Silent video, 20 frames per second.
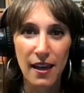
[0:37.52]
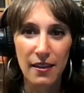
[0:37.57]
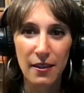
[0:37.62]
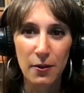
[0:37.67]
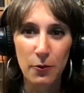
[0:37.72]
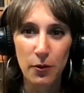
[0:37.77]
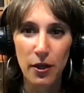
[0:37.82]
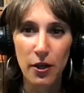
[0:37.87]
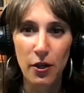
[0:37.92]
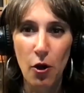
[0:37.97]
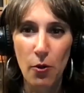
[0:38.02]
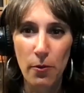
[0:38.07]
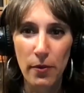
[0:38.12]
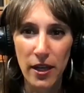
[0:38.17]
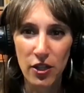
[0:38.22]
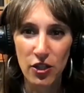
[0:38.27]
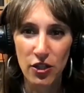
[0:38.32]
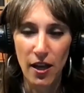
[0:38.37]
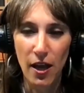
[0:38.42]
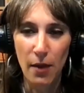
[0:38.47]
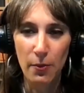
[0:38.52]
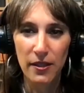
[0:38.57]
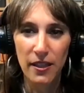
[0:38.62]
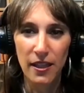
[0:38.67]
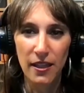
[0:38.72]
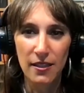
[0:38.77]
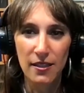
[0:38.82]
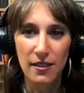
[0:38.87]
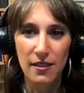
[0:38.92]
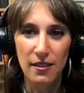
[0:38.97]
There were no major
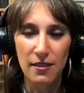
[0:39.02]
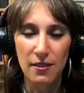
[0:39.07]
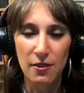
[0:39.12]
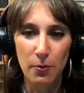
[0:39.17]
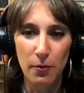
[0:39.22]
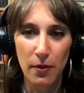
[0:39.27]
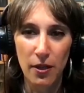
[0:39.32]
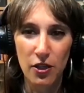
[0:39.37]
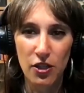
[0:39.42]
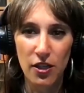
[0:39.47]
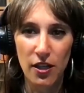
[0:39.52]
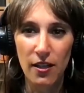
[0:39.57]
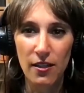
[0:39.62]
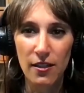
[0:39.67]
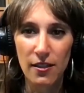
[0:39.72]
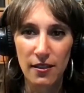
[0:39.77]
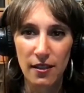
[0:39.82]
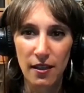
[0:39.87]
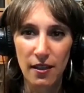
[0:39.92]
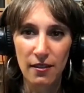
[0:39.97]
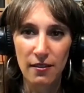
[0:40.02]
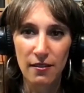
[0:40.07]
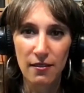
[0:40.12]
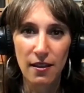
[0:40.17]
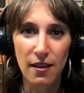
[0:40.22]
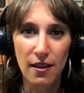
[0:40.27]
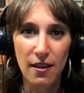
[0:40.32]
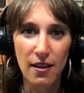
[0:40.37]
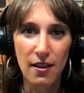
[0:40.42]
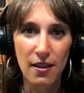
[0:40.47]
updates, as you mentioned, Anita.
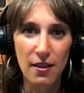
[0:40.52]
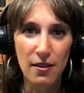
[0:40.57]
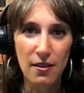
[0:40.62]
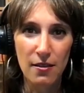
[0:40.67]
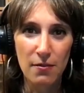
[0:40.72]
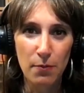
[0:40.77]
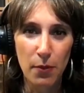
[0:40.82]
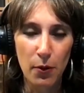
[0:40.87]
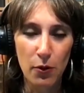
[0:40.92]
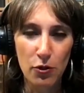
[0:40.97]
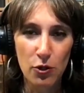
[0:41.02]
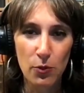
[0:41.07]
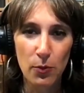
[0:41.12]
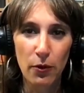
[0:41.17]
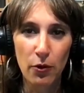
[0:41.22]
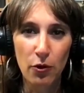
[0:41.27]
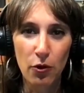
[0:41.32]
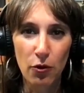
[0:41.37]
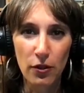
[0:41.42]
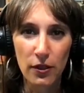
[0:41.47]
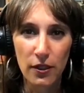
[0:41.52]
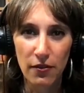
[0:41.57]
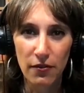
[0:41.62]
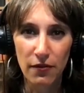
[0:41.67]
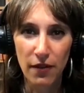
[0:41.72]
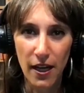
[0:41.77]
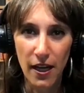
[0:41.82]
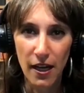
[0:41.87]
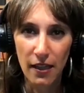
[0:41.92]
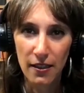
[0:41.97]
They postpone all the
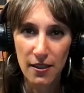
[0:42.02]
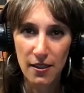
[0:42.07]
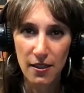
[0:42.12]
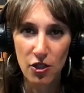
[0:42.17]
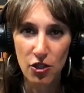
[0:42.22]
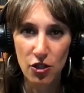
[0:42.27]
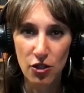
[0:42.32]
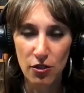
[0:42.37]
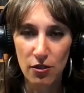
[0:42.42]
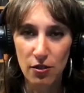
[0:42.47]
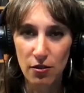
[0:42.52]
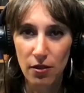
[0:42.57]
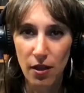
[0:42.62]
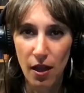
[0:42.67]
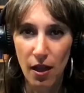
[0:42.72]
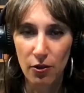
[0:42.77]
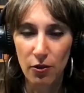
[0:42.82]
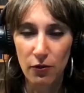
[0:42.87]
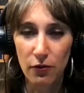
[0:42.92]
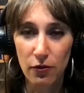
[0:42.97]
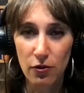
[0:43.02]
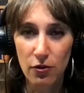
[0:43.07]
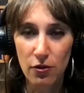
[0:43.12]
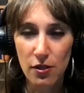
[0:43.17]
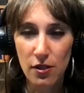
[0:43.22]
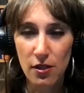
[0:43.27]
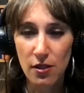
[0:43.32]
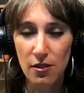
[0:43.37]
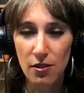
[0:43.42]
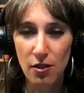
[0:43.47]
final decisions to the end of
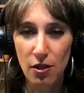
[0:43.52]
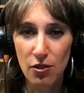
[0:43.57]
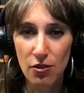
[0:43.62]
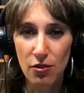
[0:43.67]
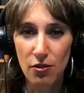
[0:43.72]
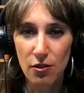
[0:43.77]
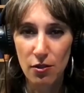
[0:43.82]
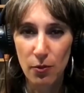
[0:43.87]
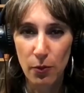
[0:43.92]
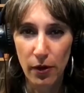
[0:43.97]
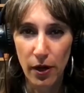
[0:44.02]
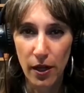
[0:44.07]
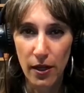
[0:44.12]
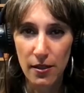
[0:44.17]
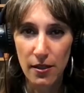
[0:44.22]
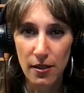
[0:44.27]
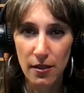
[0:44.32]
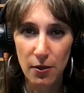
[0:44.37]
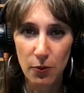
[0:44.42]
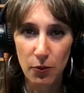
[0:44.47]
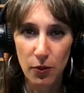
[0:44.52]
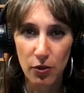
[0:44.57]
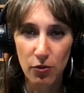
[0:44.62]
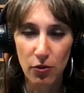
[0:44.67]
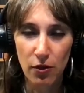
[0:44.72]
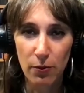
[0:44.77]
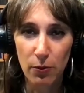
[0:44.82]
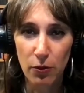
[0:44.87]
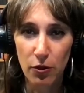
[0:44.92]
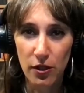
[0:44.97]
August. It's not so surprising. They want to
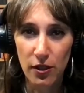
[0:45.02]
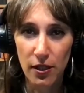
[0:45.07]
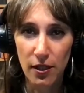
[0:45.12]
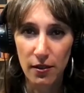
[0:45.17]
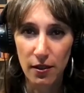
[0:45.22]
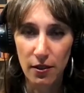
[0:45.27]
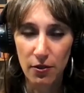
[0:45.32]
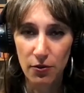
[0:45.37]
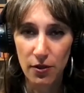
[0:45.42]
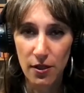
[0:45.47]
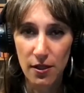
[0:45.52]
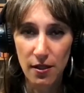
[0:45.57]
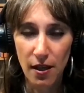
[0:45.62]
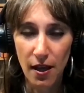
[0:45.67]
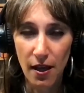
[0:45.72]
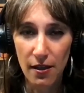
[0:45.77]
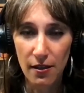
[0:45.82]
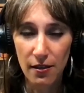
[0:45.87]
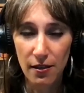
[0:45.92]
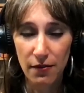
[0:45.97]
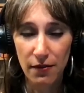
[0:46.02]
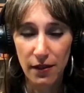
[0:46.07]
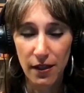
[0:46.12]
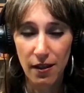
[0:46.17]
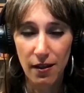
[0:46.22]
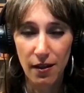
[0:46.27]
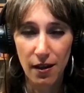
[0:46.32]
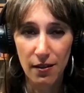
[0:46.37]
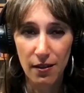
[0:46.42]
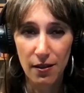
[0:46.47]
have more data to decide. I think
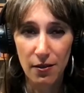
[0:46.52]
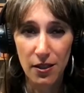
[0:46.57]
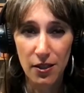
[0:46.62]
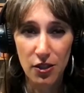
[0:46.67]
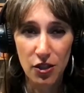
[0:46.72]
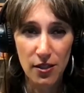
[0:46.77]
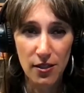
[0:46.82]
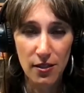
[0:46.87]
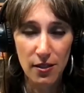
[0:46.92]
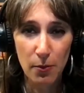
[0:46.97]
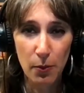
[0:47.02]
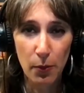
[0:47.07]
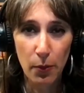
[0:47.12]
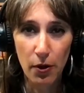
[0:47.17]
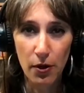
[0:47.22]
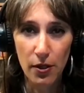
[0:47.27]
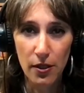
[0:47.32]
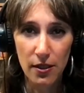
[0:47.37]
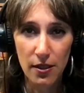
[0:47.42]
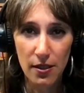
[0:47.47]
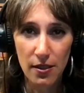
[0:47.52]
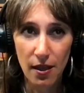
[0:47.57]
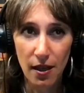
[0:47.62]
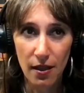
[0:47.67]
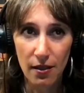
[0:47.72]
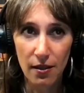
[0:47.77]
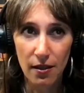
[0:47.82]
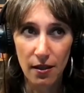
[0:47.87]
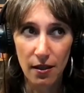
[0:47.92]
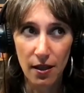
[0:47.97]
another interesting point is
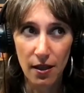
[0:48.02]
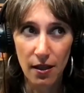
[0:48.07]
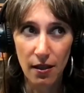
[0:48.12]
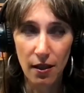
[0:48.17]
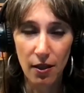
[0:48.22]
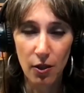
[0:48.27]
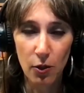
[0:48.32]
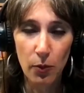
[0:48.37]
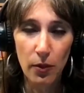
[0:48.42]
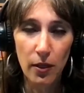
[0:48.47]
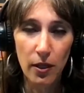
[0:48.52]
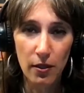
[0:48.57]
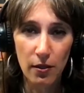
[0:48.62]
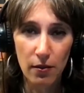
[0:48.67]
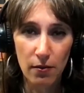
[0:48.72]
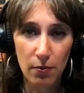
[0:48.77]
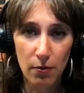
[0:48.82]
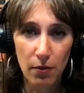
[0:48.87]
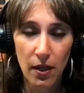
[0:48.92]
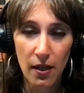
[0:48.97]
that, uh, in the opinion,